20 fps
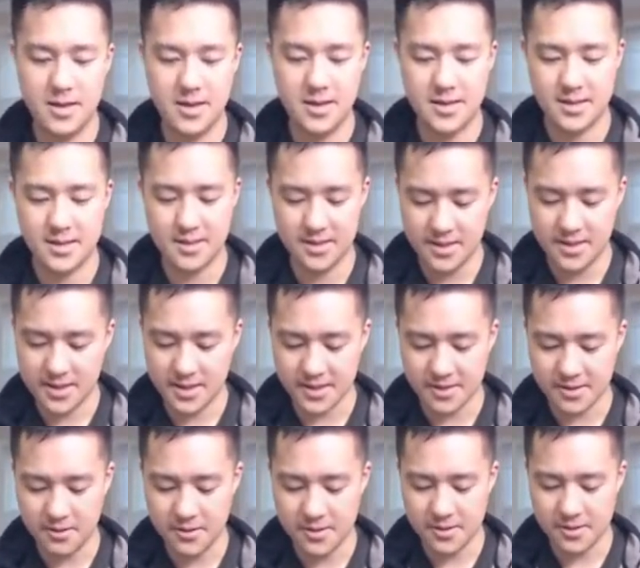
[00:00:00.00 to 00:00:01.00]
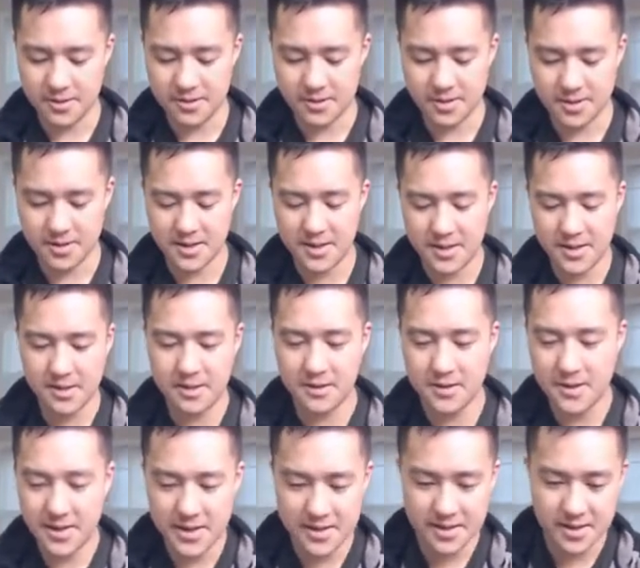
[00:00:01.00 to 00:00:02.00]
Steelix always looks, you know,
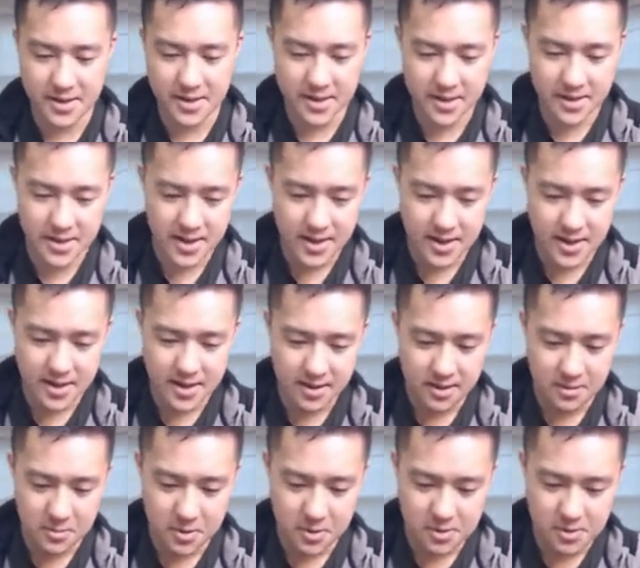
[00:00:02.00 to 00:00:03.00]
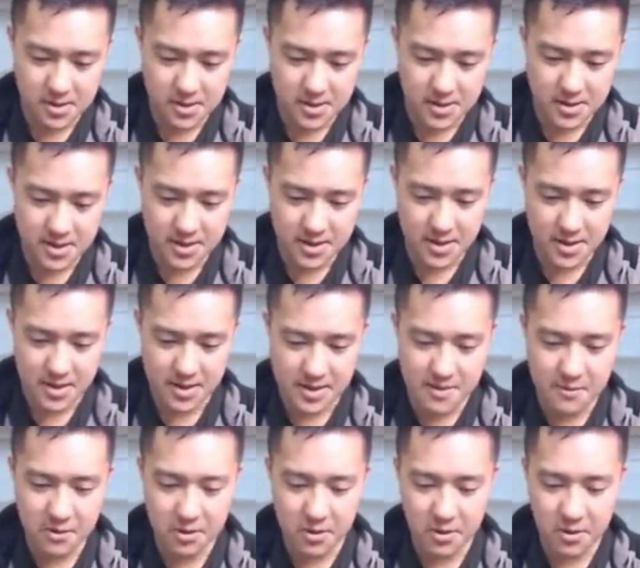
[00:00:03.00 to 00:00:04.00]
he has like the most
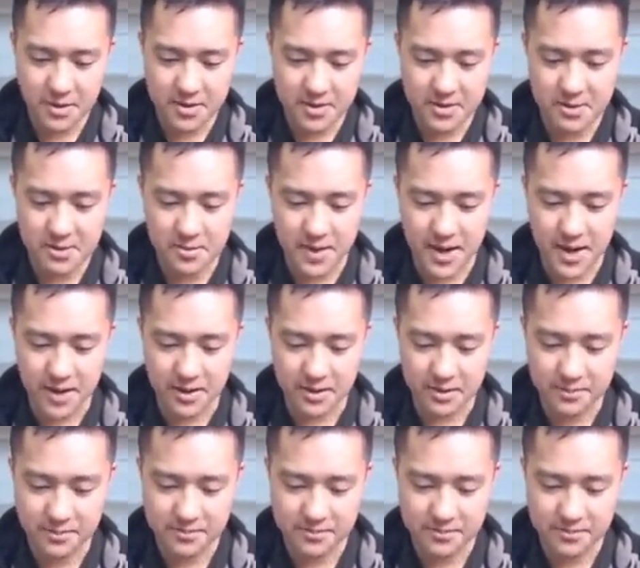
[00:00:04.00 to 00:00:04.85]
evil looking smile.